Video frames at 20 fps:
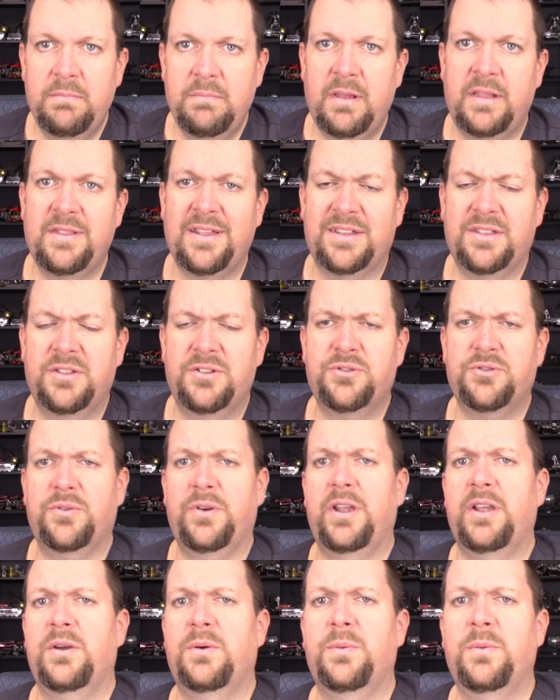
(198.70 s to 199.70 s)
And like the
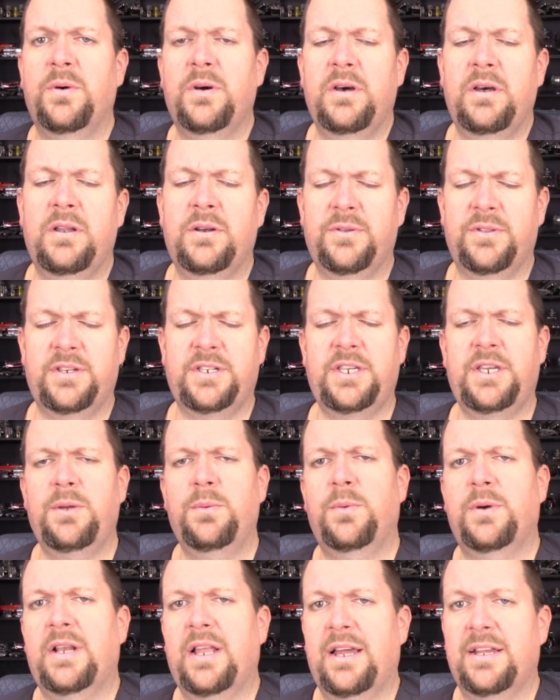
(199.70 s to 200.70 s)
drink one or the tea
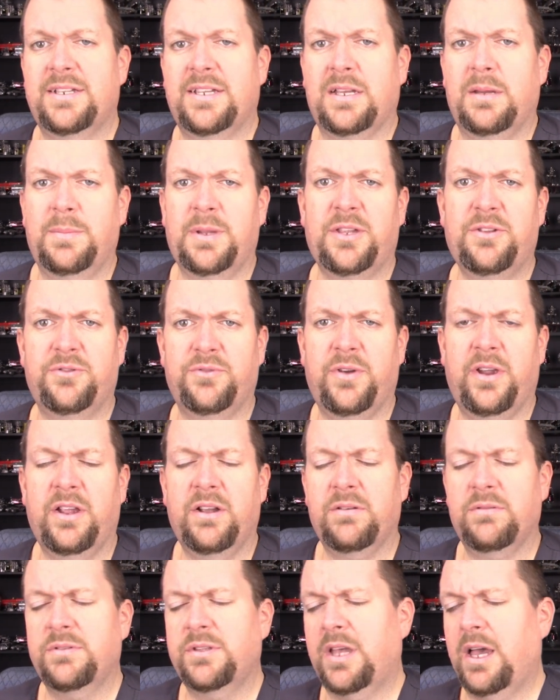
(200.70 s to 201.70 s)
one has like a big
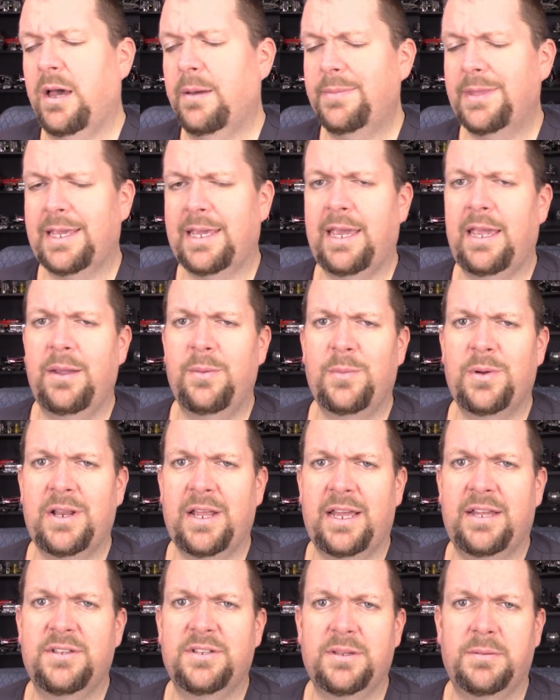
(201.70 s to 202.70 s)
drink on top. The game one
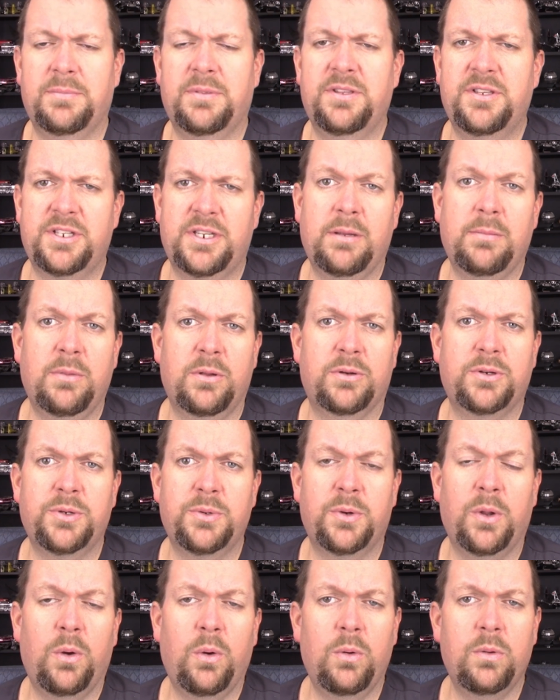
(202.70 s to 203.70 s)
has something similar to
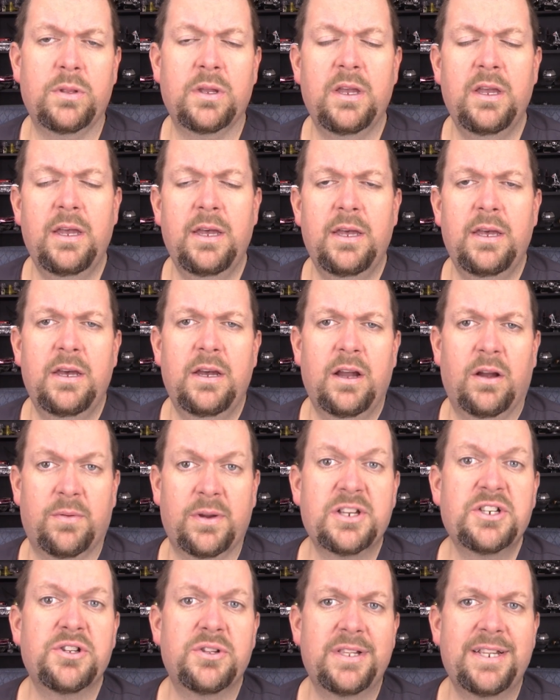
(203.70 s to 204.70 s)
an old
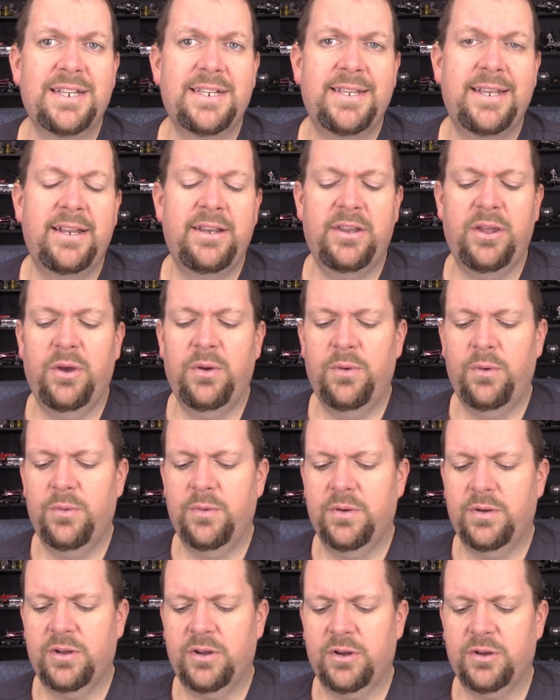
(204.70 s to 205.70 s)
original Nintendo
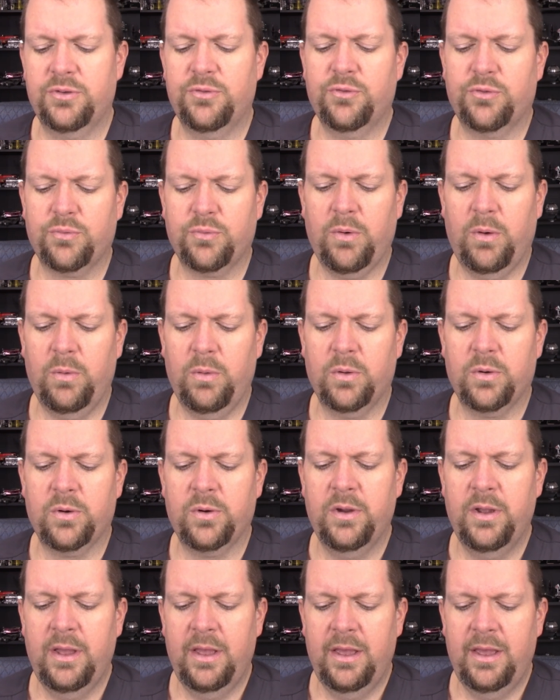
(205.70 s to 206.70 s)
controller.
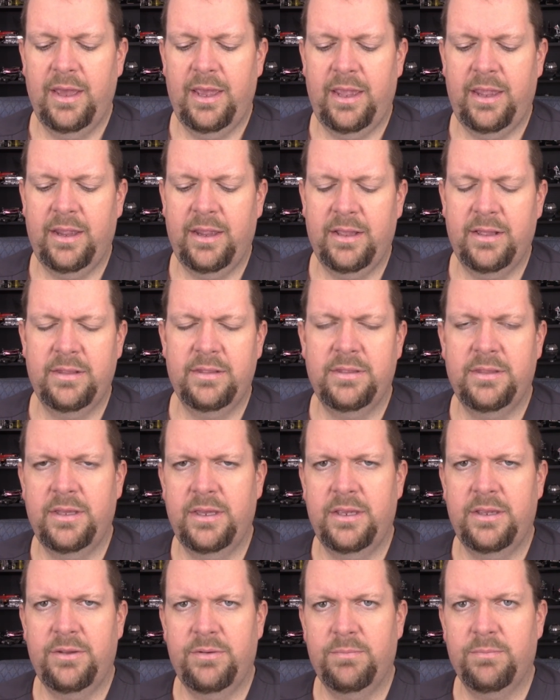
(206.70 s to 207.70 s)
And
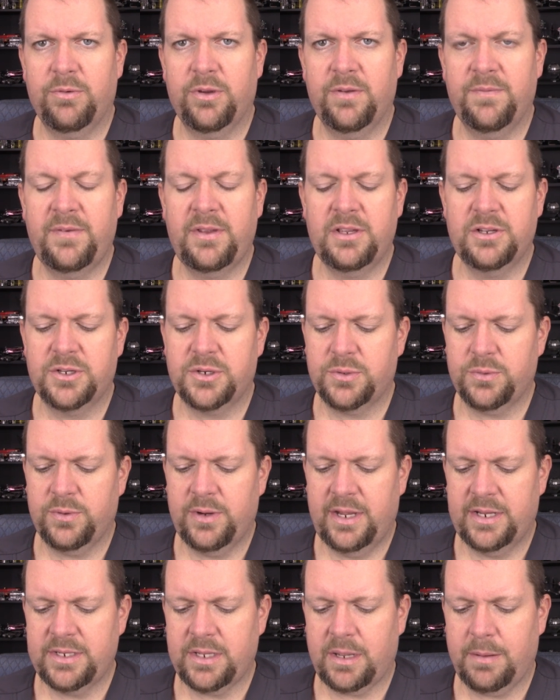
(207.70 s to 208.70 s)
the convenience store
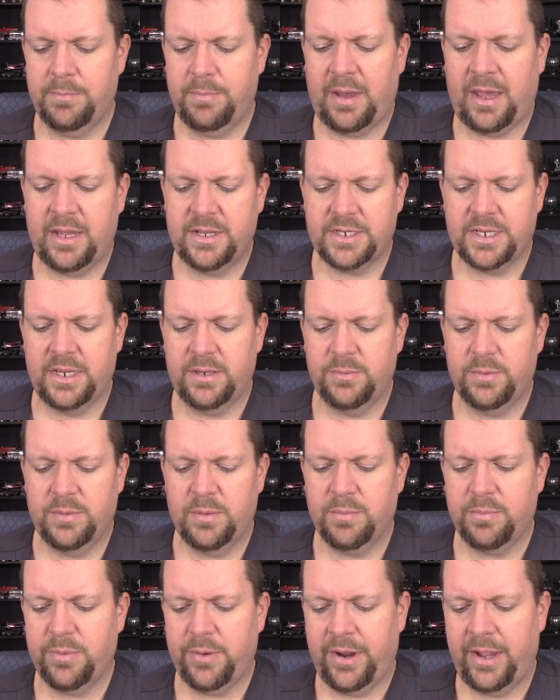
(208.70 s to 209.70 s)
has like a basket with a
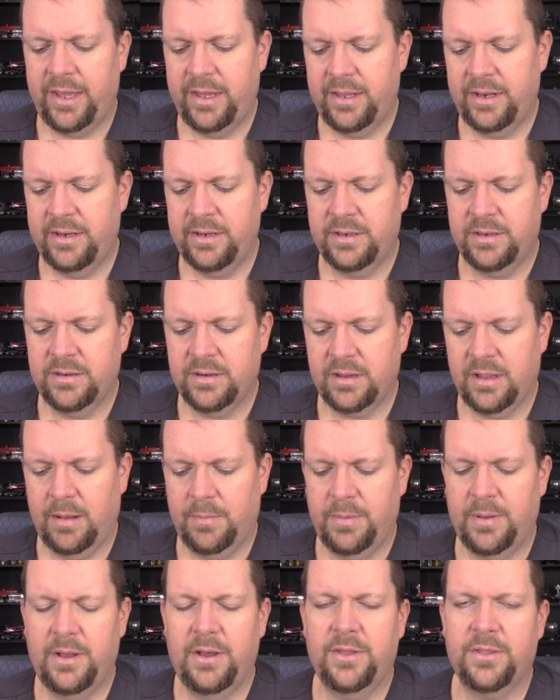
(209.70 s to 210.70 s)
bread and a
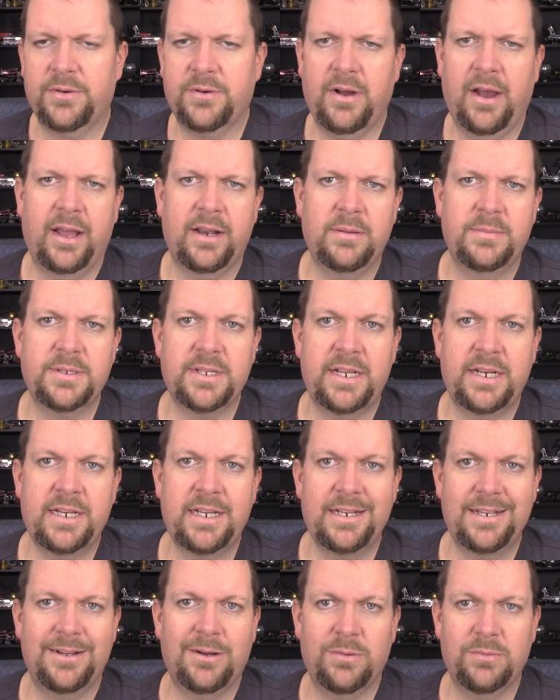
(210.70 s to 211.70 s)
couple other items in
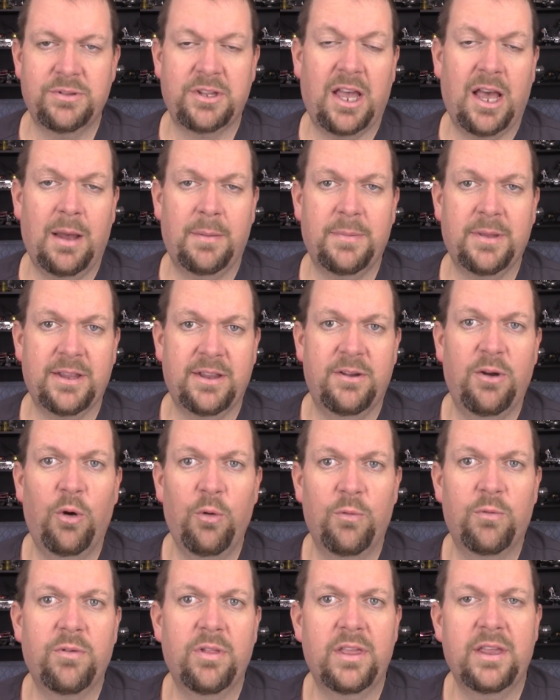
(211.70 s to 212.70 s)
it on top, like
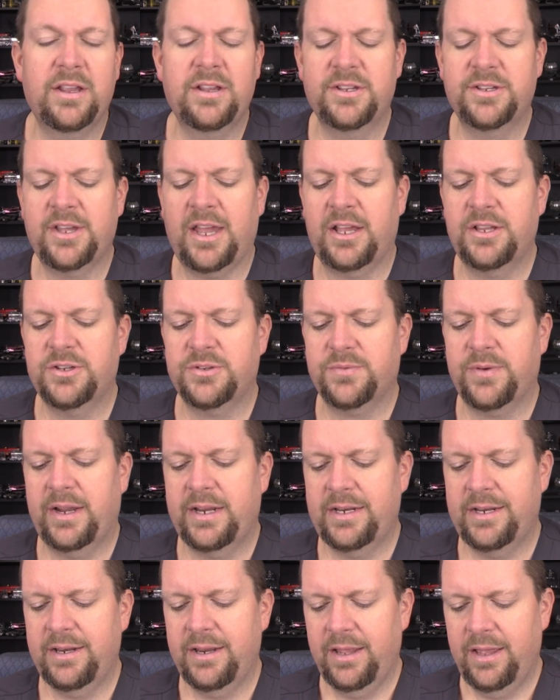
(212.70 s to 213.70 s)
overly
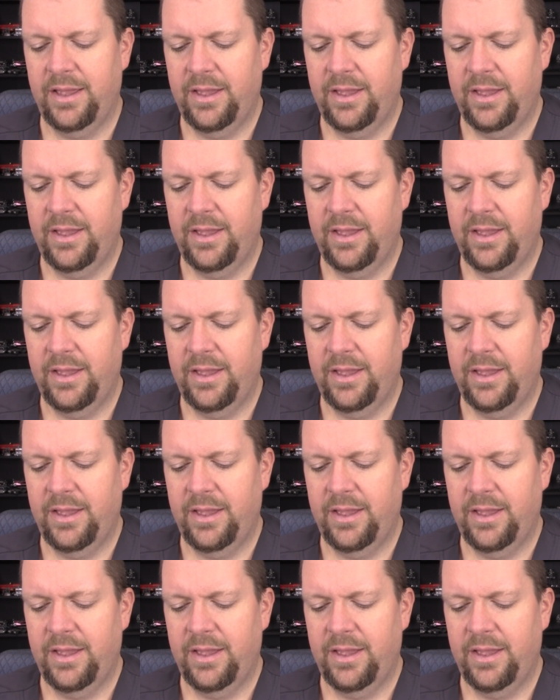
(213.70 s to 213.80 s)
exaggerated.